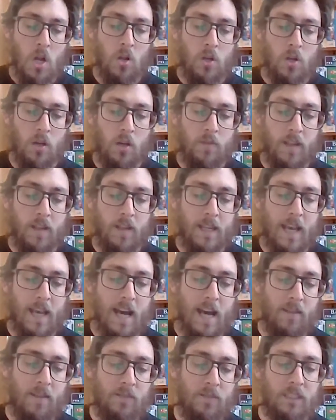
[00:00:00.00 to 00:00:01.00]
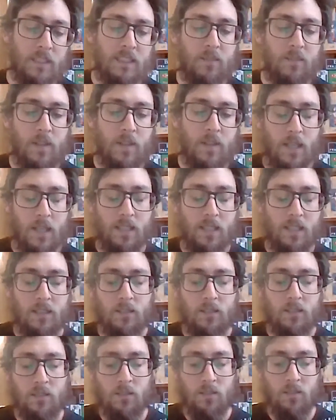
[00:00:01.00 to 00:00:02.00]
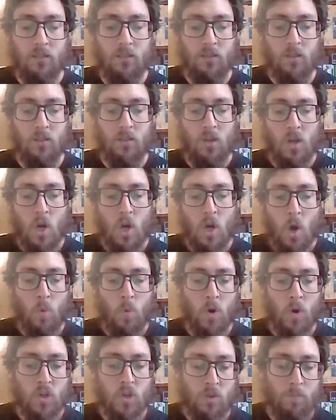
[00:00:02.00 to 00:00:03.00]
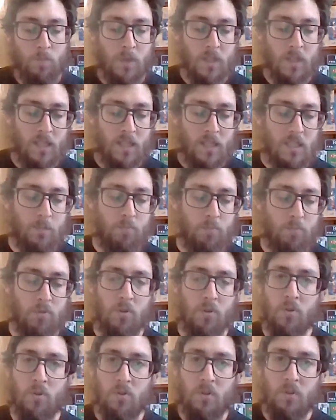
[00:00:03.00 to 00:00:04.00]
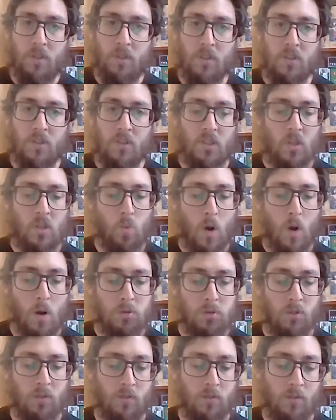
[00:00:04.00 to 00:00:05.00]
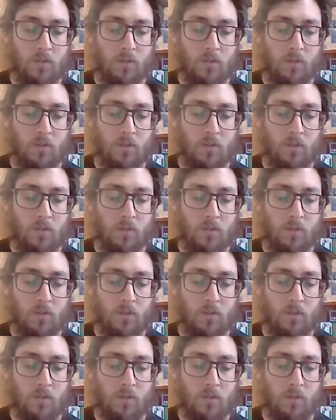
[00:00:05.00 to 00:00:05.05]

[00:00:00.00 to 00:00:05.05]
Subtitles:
Look over the canvas of the garden. Watch birds prune and squabble.